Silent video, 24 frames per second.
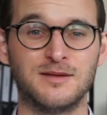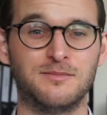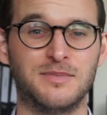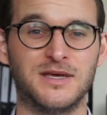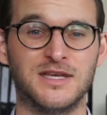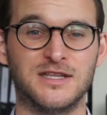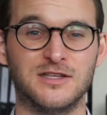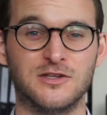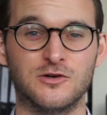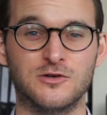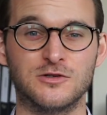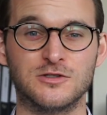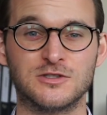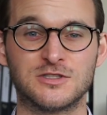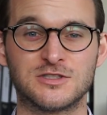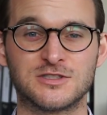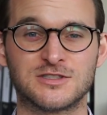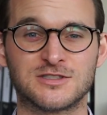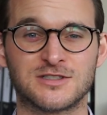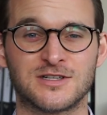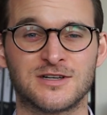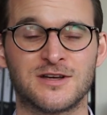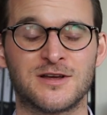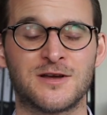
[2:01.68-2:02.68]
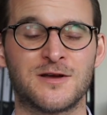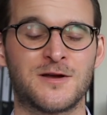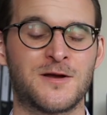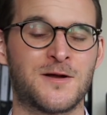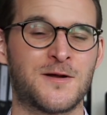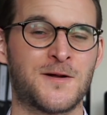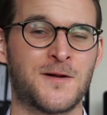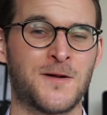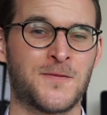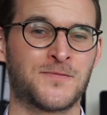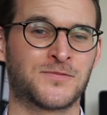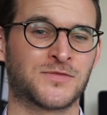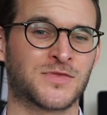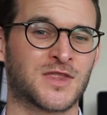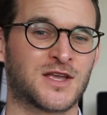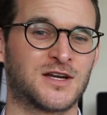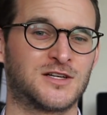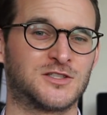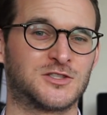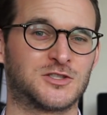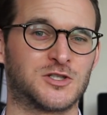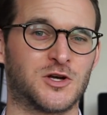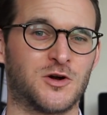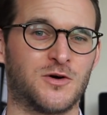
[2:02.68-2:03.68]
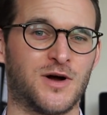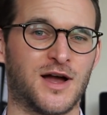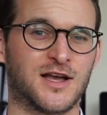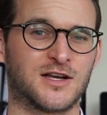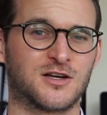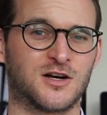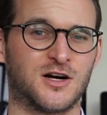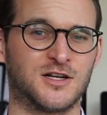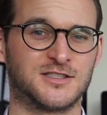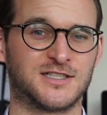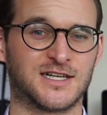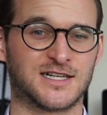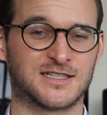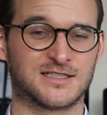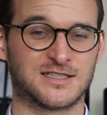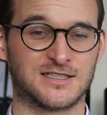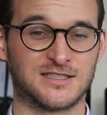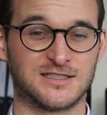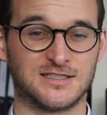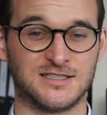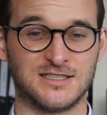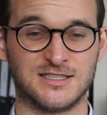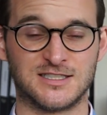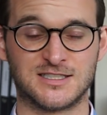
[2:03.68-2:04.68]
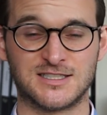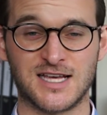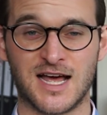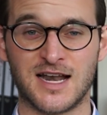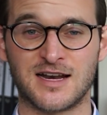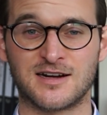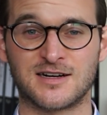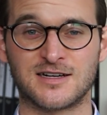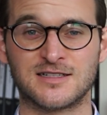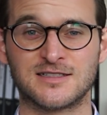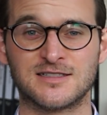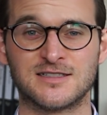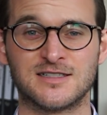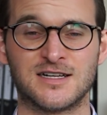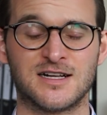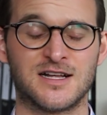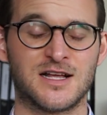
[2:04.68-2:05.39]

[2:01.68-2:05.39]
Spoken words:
being used. So I contacted the seller,